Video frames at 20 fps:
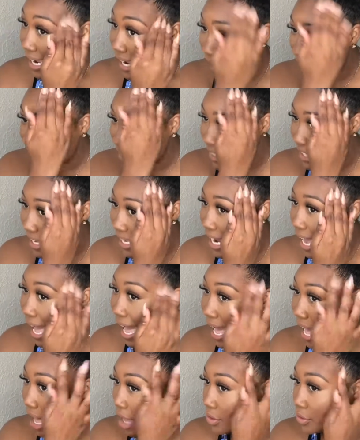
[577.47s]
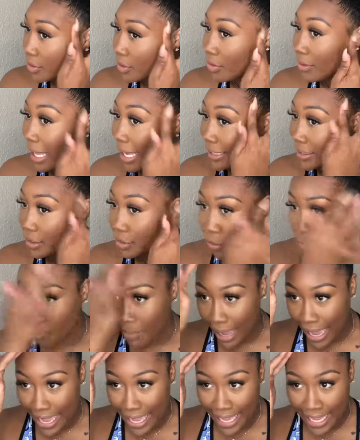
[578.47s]
And then I also like to do
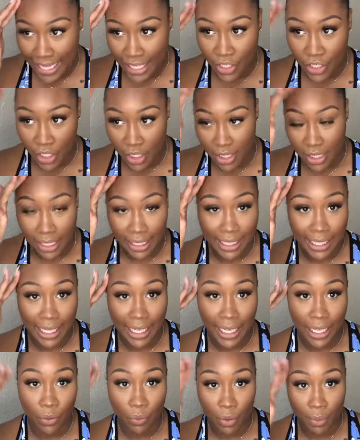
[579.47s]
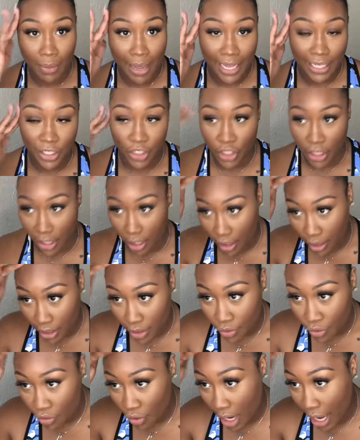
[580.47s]
my edges again when my gel
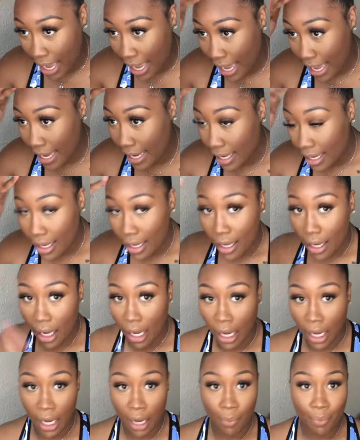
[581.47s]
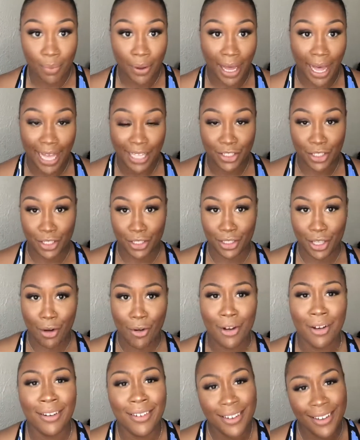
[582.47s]
is dry. But I just
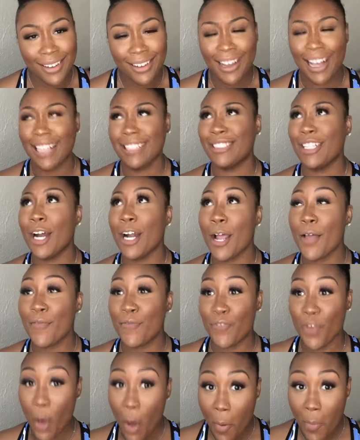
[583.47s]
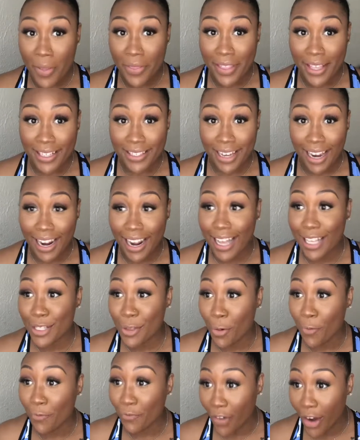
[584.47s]
don't, I started filming this and I got
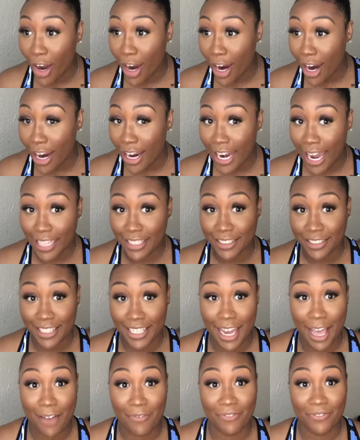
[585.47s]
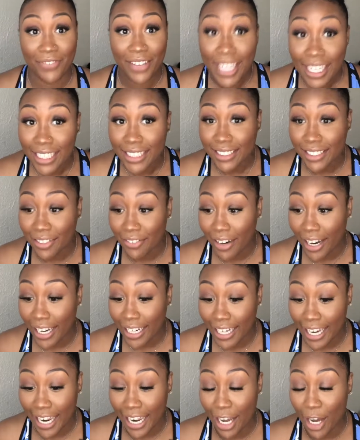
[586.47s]
so far and I just cannot finish it
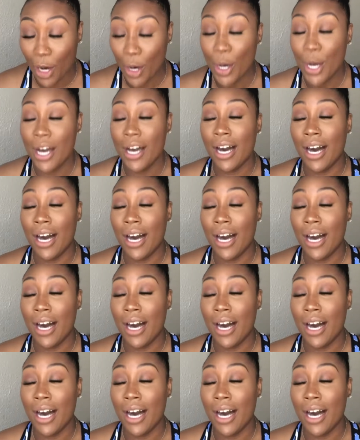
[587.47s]
right now.